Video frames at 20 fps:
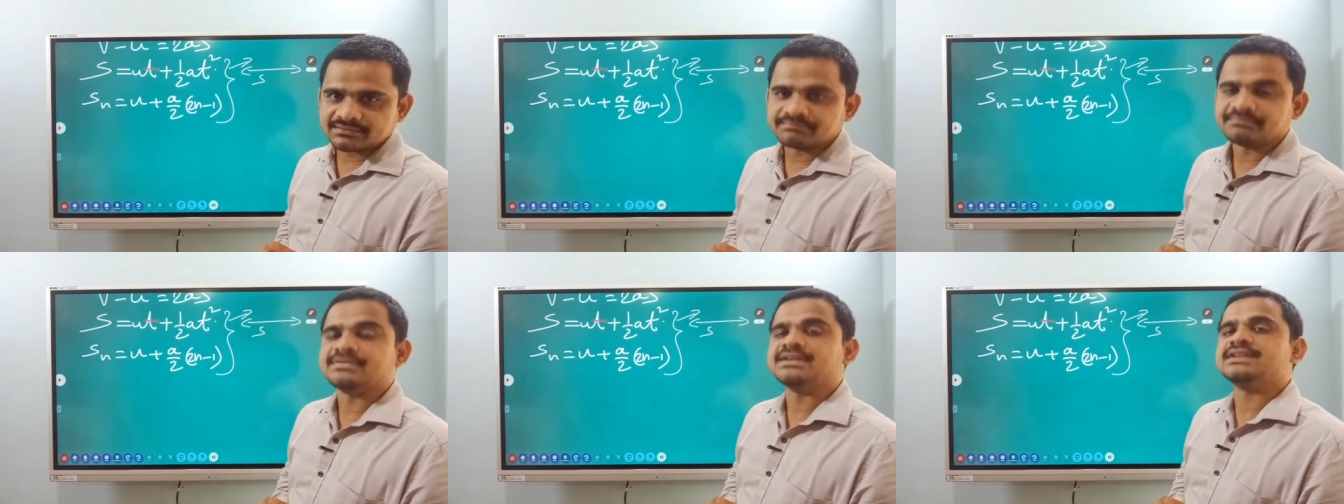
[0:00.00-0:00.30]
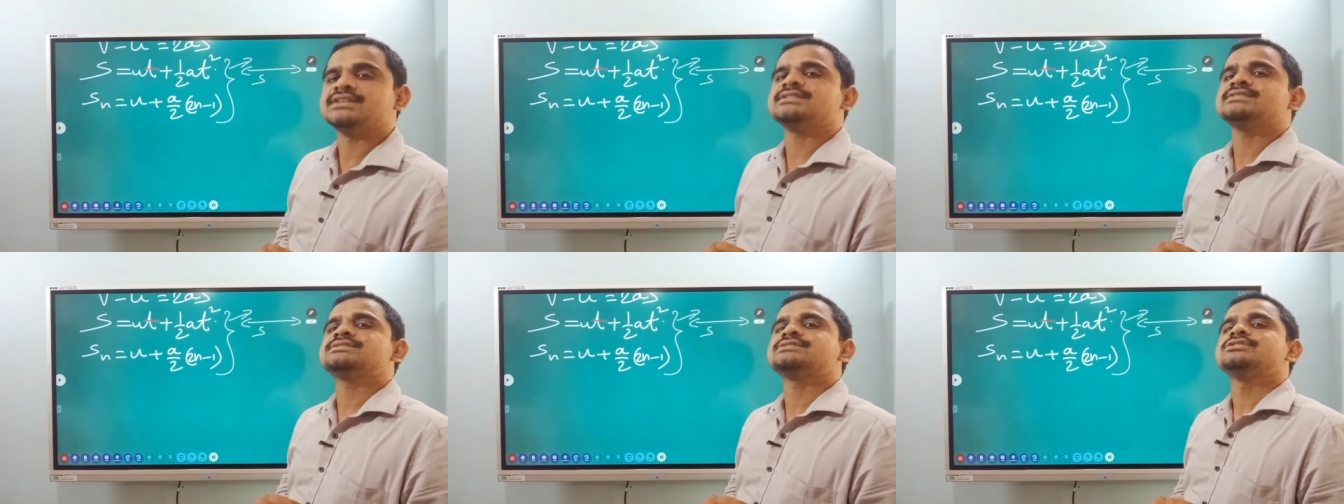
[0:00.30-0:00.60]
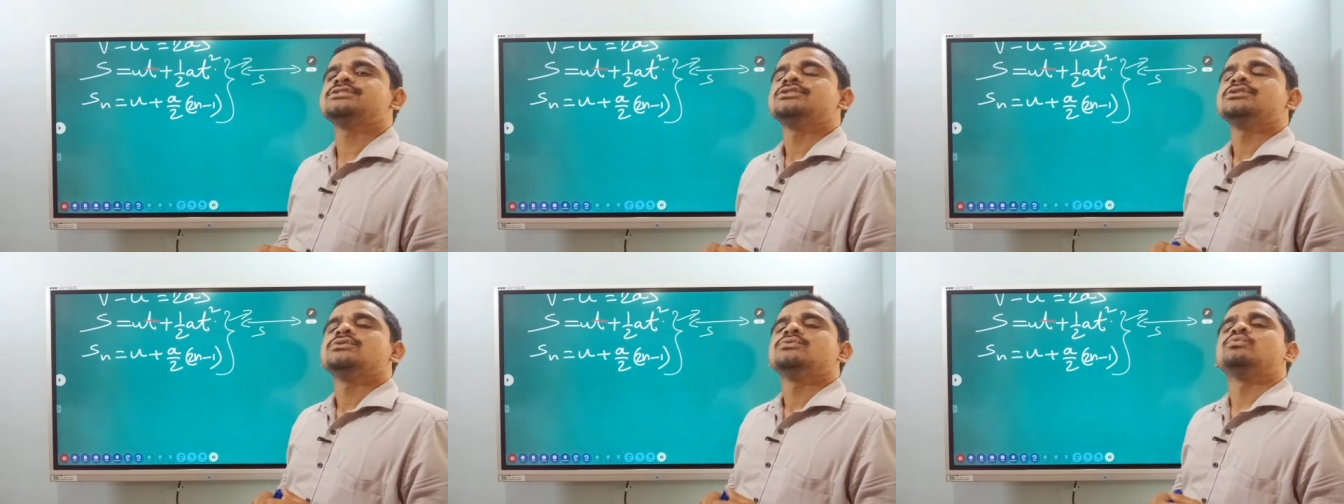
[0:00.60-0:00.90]
means
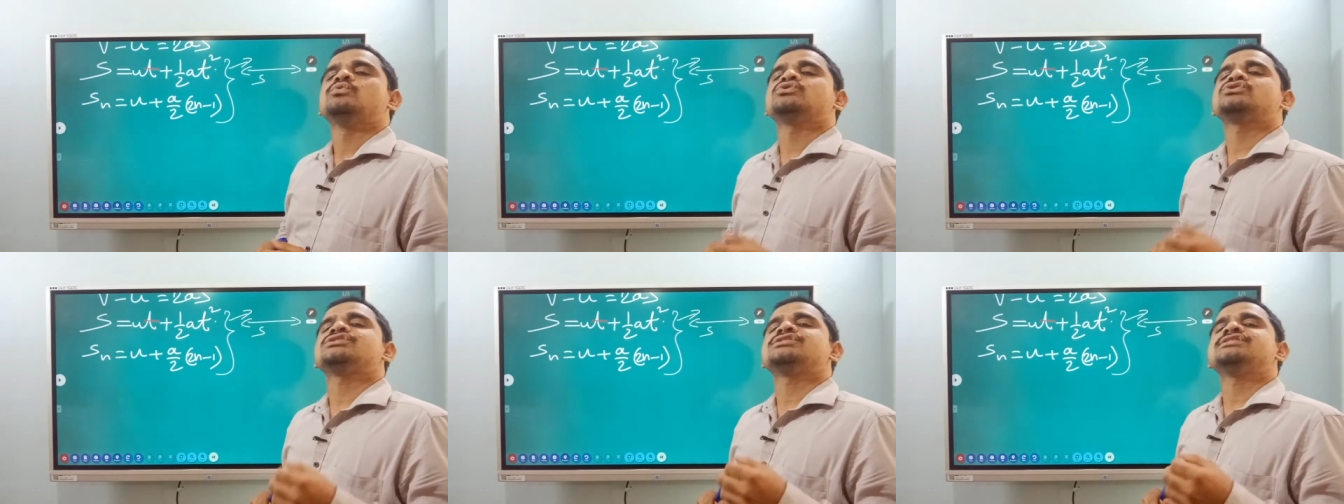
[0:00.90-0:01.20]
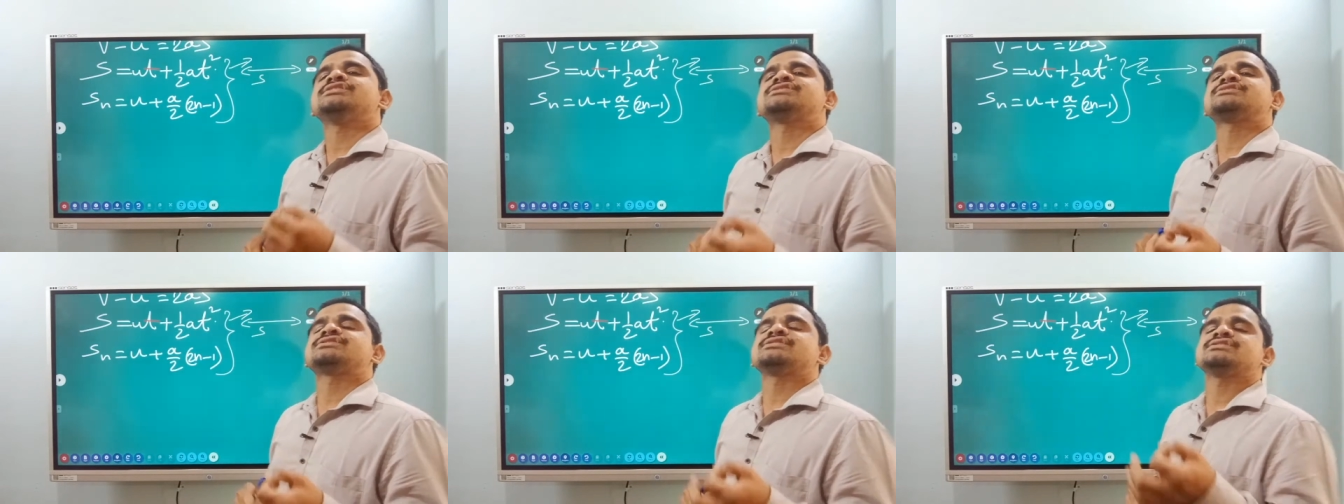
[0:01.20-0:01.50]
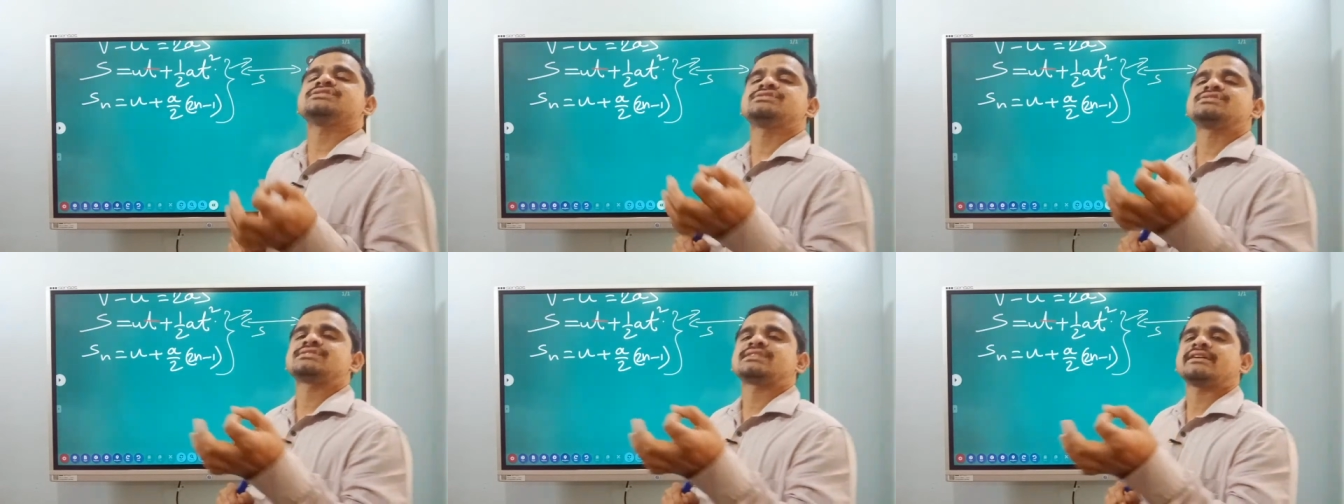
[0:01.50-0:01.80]
what is the
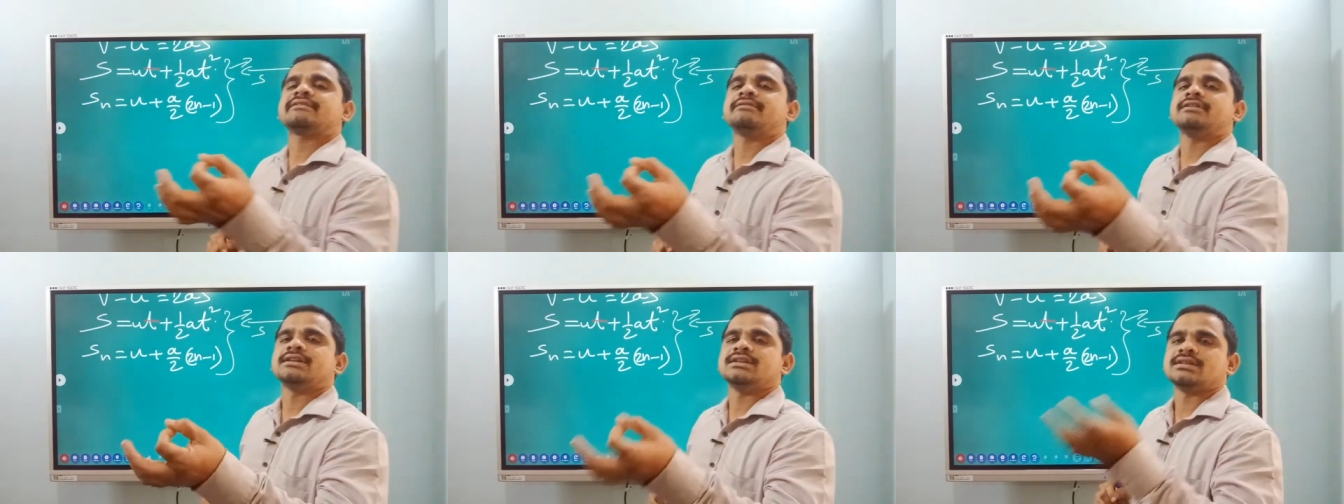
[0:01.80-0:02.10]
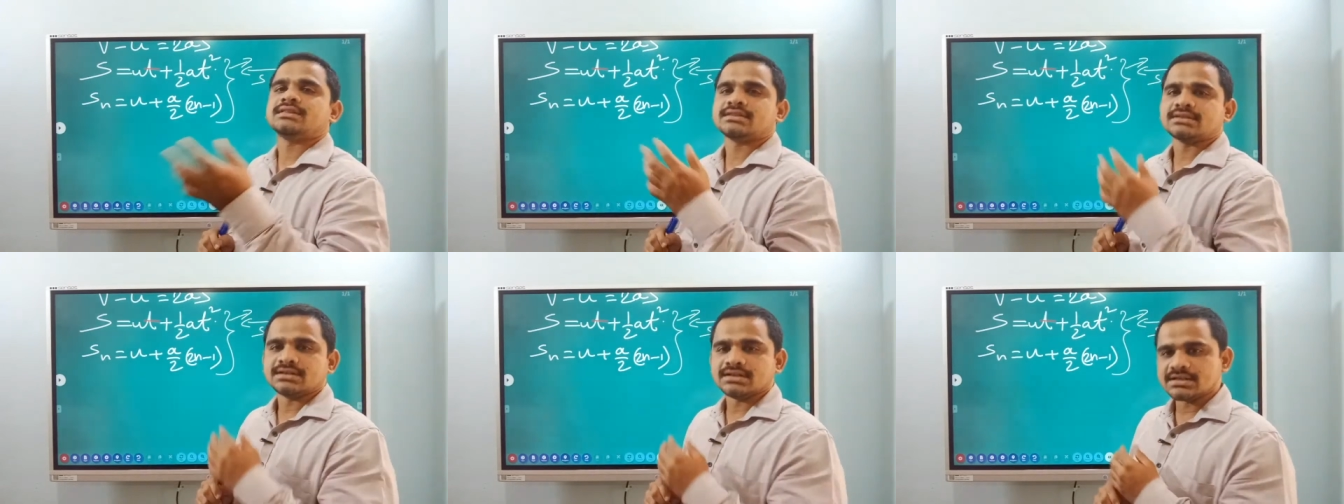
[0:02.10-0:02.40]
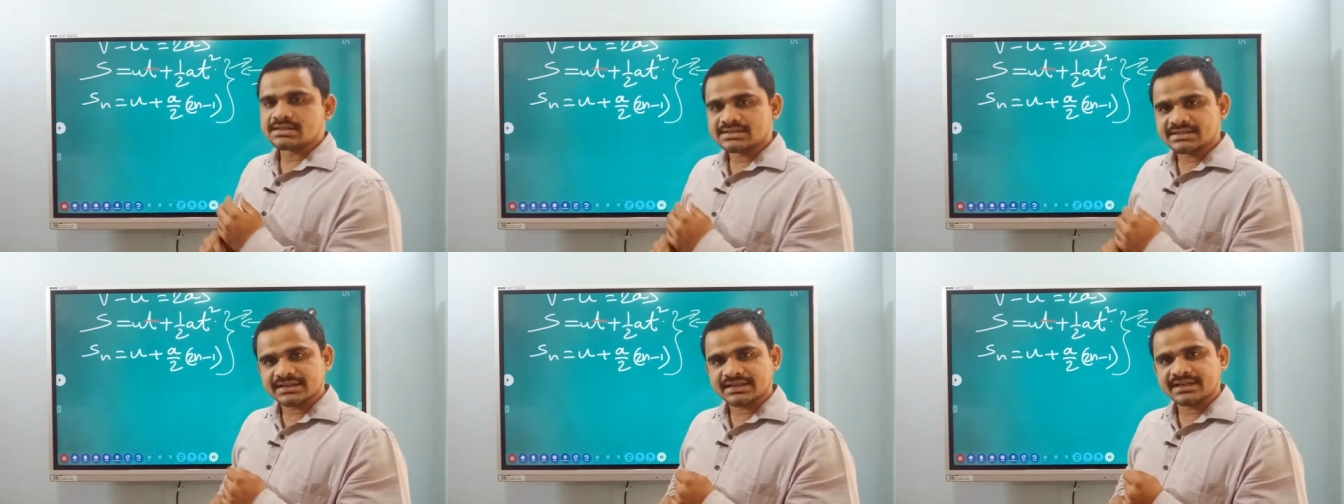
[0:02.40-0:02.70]
distance traveled in
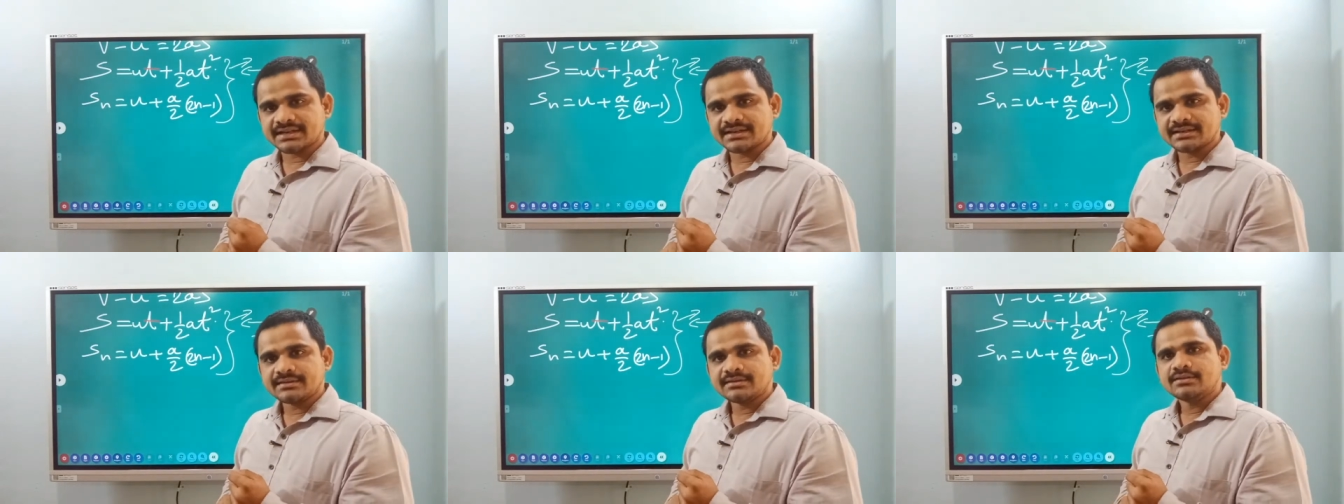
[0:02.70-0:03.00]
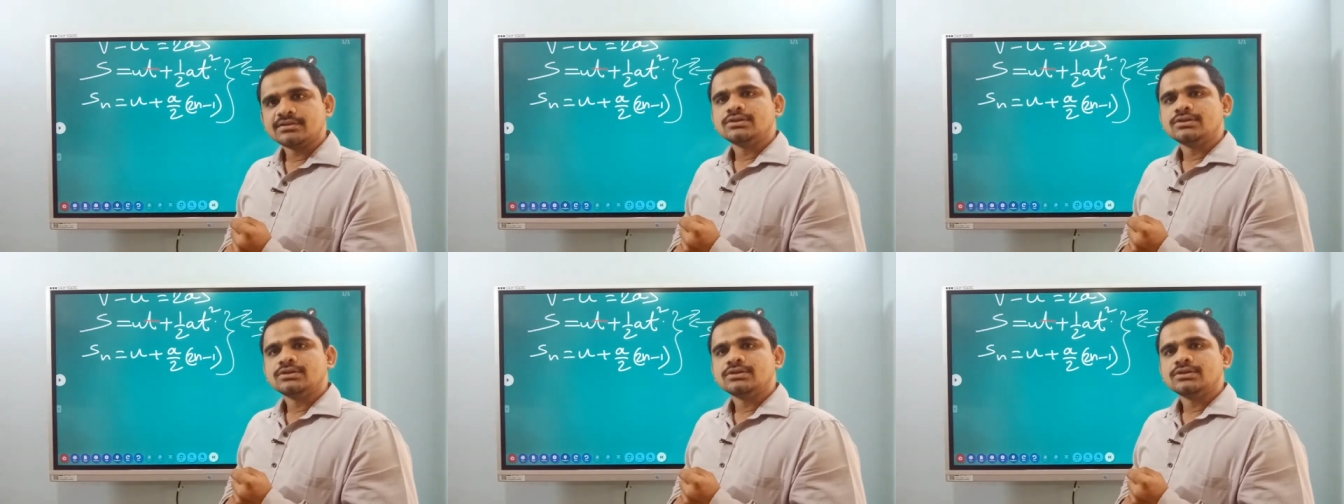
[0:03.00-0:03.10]
third second,